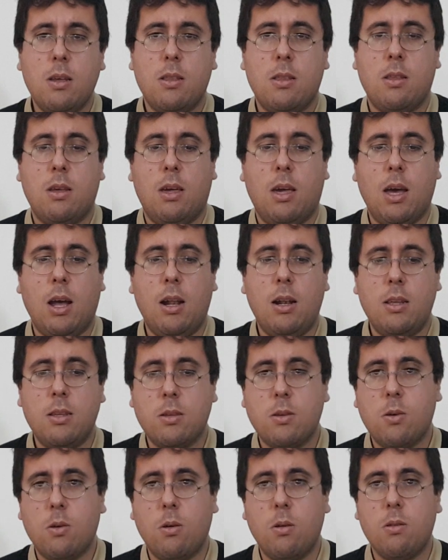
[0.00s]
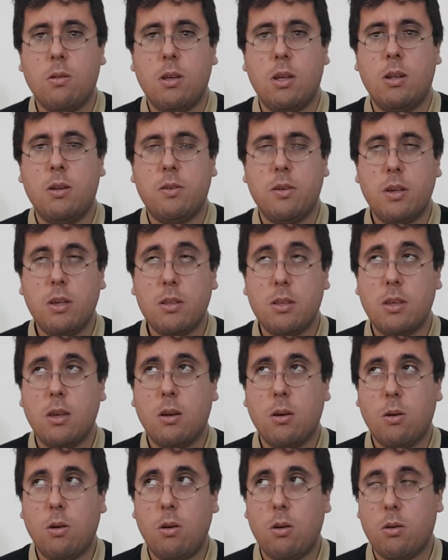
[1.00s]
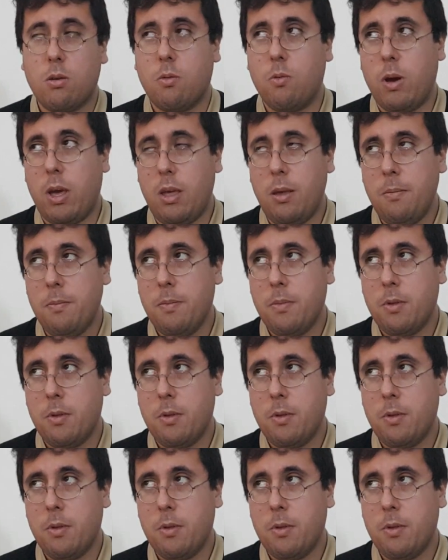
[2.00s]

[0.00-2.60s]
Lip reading: The call is called Intrinsic Color Call.